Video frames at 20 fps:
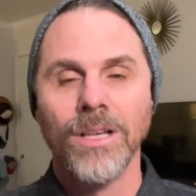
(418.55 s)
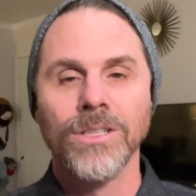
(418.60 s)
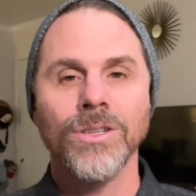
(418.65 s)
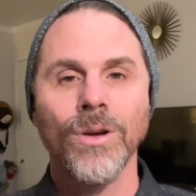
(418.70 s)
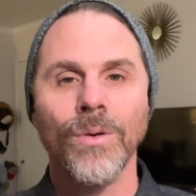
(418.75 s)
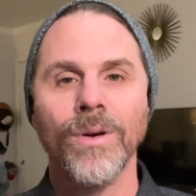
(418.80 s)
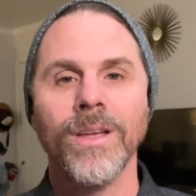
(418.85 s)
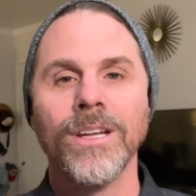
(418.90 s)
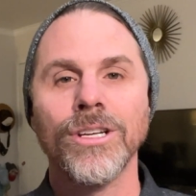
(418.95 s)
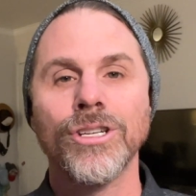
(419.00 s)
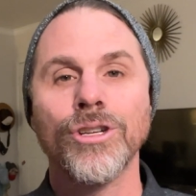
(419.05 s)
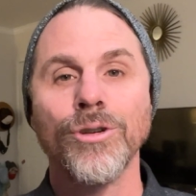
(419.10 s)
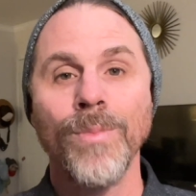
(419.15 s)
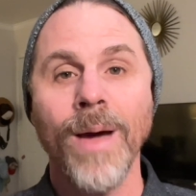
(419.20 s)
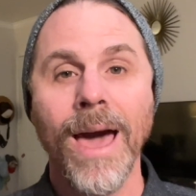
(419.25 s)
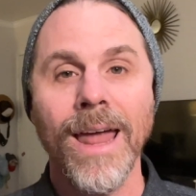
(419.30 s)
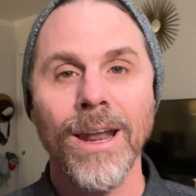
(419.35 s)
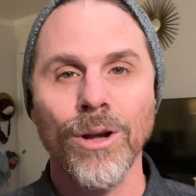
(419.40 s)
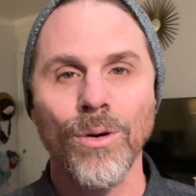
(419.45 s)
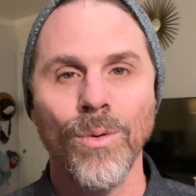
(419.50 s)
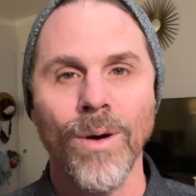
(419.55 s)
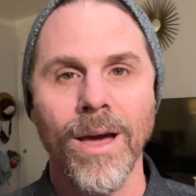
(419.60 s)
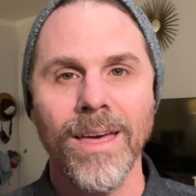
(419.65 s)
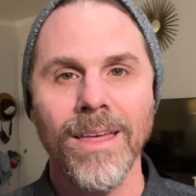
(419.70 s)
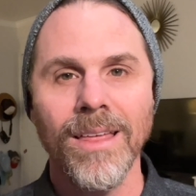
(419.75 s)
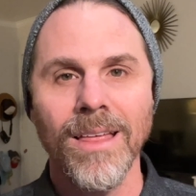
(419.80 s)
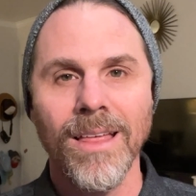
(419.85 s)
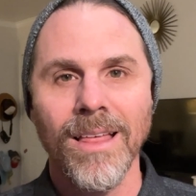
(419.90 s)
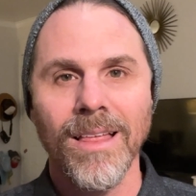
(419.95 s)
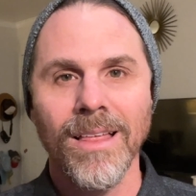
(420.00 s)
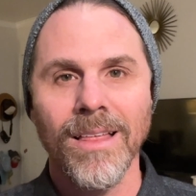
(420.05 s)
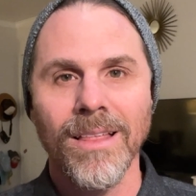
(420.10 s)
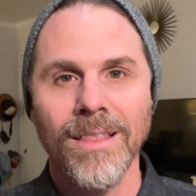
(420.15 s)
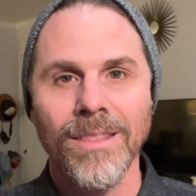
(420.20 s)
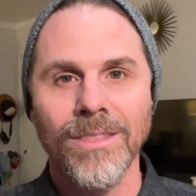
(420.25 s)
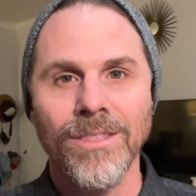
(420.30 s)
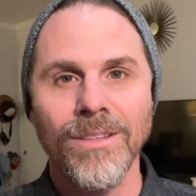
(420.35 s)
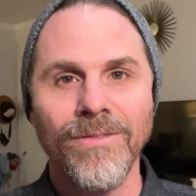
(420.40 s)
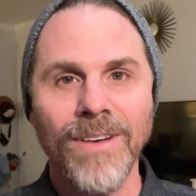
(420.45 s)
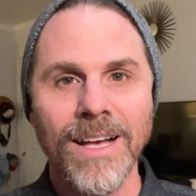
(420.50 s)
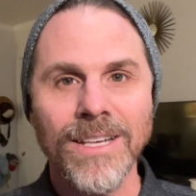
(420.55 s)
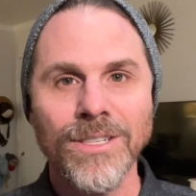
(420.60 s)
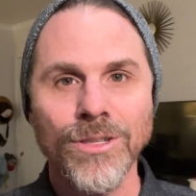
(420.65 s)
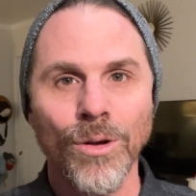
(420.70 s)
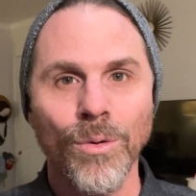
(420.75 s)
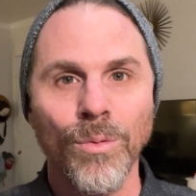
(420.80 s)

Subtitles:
So in a dramatic way, the vessel